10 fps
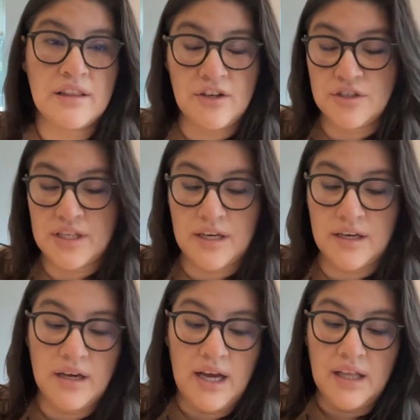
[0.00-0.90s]
There's
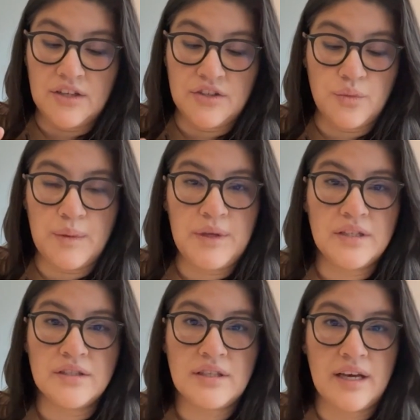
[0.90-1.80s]
a
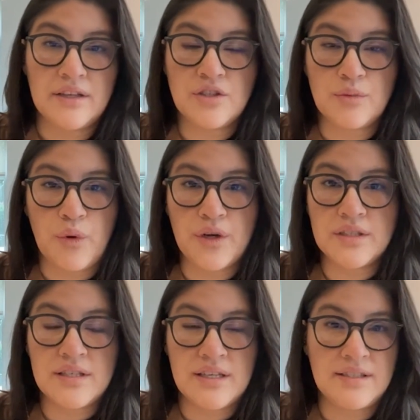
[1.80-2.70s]
women's
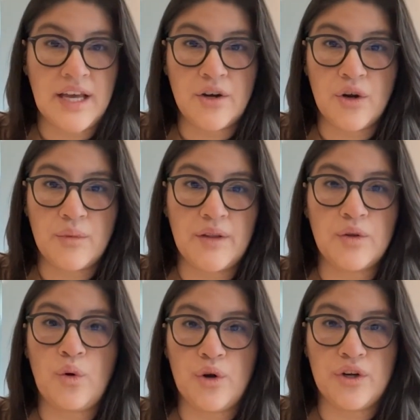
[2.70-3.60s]
support center around the
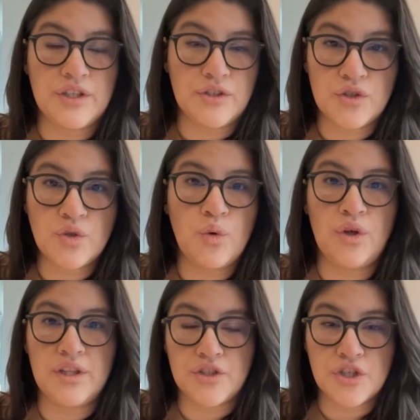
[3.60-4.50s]
corner. There's a
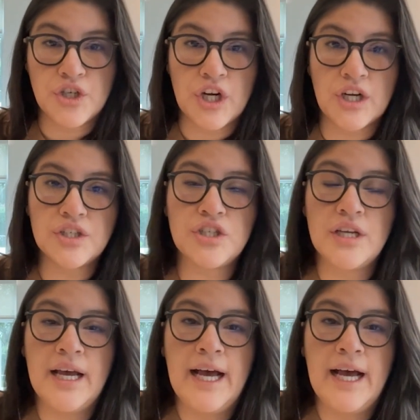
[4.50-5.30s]
school. There's a church.